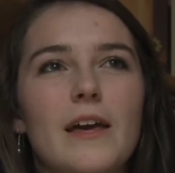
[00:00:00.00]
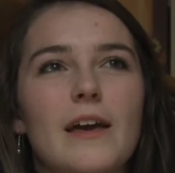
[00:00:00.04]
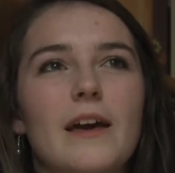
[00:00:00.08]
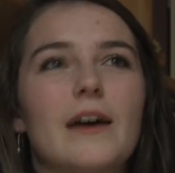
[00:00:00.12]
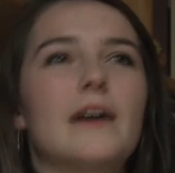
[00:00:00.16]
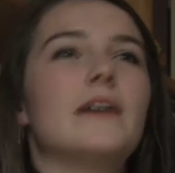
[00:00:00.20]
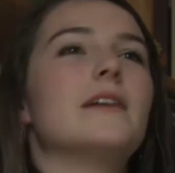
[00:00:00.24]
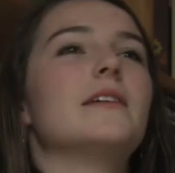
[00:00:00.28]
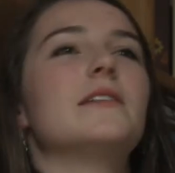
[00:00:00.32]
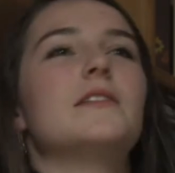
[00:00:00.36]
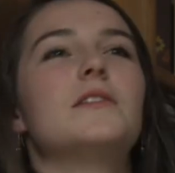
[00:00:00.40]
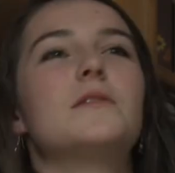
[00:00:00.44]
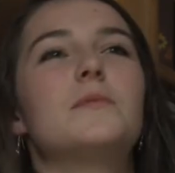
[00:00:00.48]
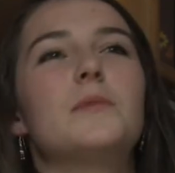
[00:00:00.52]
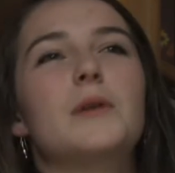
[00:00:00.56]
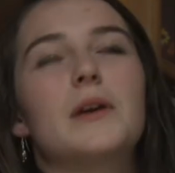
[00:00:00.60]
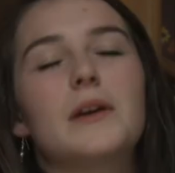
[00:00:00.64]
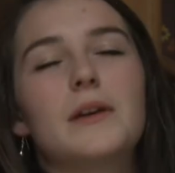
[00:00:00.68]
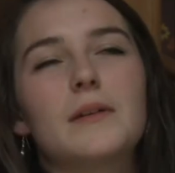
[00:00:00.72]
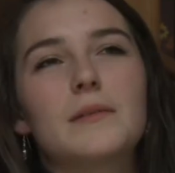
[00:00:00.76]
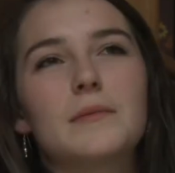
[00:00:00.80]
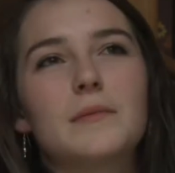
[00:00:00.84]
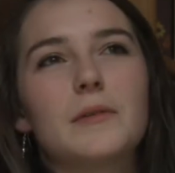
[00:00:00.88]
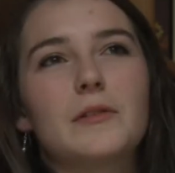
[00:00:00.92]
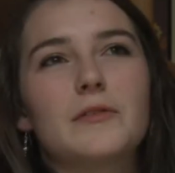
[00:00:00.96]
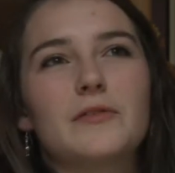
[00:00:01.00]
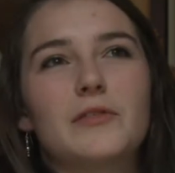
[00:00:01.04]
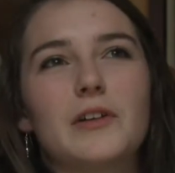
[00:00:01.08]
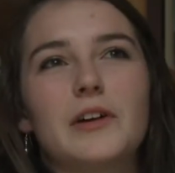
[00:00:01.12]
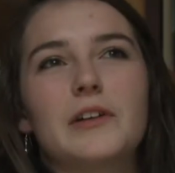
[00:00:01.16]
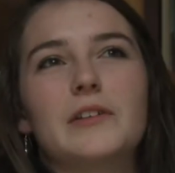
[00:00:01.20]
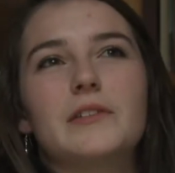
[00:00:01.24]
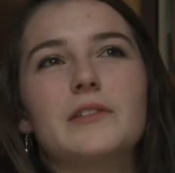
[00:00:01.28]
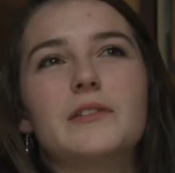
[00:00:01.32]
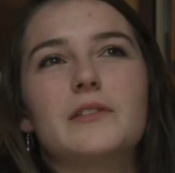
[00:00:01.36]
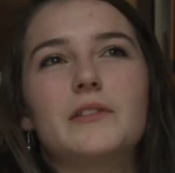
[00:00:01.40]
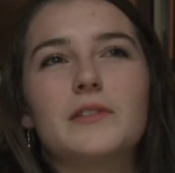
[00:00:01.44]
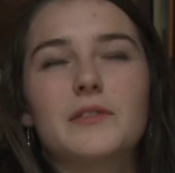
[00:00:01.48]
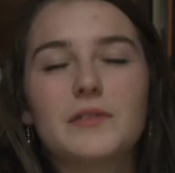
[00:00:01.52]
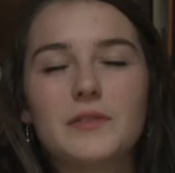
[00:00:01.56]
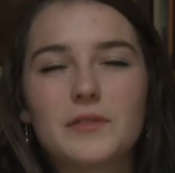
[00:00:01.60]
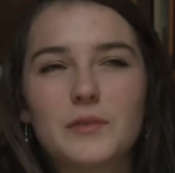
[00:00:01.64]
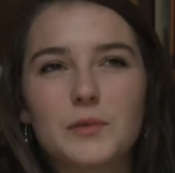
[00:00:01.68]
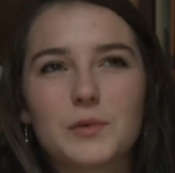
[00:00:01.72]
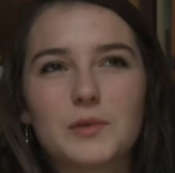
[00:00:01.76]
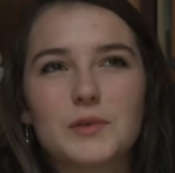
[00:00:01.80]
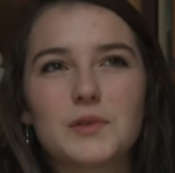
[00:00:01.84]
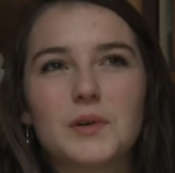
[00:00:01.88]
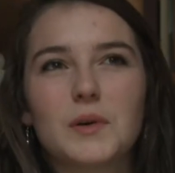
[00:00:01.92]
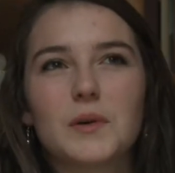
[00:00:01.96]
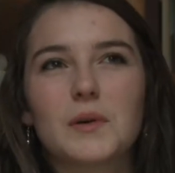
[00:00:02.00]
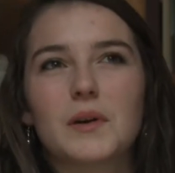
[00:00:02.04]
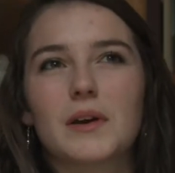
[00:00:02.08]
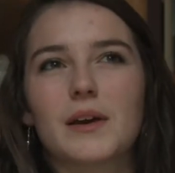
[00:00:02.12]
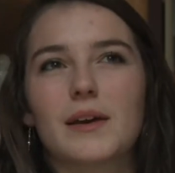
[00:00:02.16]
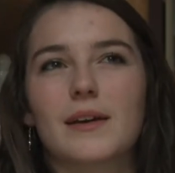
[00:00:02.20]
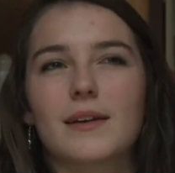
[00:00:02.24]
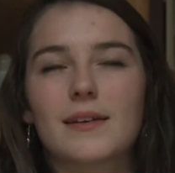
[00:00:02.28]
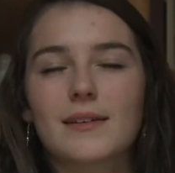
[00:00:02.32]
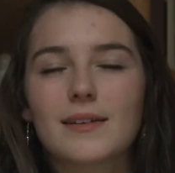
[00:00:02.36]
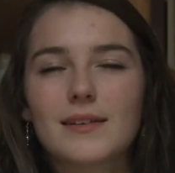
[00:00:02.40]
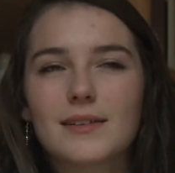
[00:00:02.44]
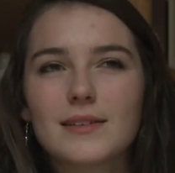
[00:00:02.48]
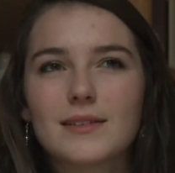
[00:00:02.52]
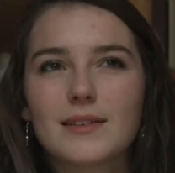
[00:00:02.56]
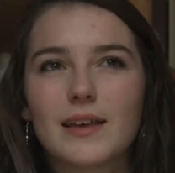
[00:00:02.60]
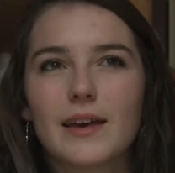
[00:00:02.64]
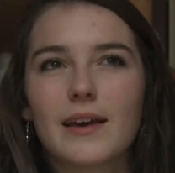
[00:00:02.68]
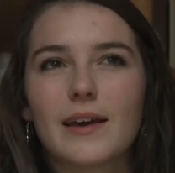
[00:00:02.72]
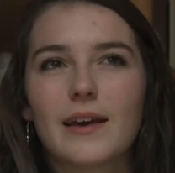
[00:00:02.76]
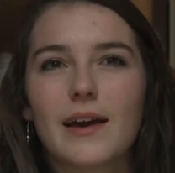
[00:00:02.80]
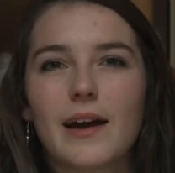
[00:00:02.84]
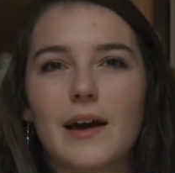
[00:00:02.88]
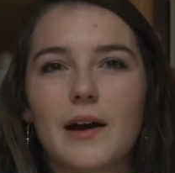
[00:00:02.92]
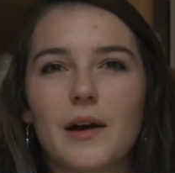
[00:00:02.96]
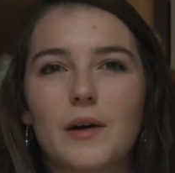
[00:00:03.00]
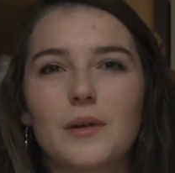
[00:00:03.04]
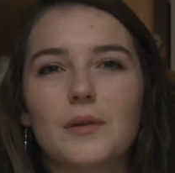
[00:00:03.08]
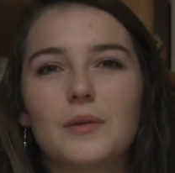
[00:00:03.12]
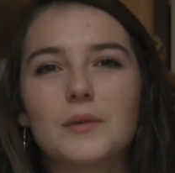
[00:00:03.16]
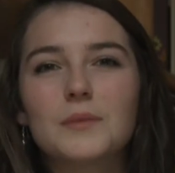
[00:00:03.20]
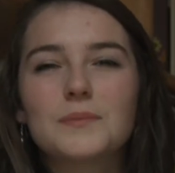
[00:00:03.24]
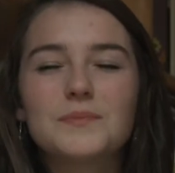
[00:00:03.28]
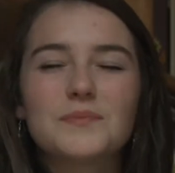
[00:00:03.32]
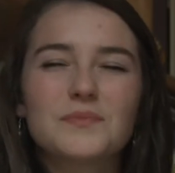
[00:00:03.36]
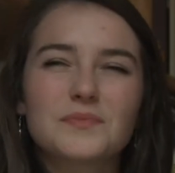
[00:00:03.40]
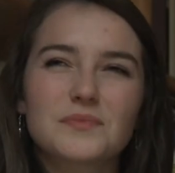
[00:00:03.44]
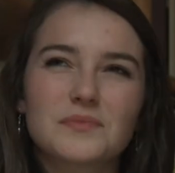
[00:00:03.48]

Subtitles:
And me and my friend were talking, saying how